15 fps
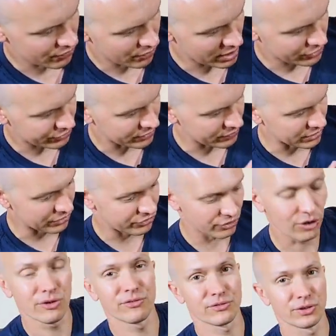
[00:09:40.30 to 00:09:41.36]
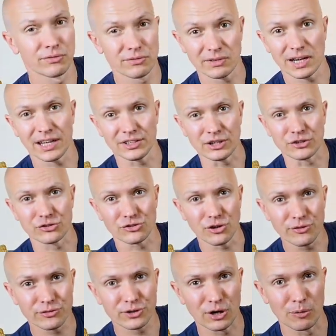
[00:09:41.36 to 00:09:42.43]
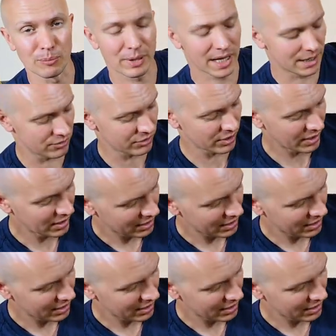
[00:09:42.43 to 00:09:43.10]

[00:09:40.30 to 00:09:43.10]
relatively soft Addict Soft compound,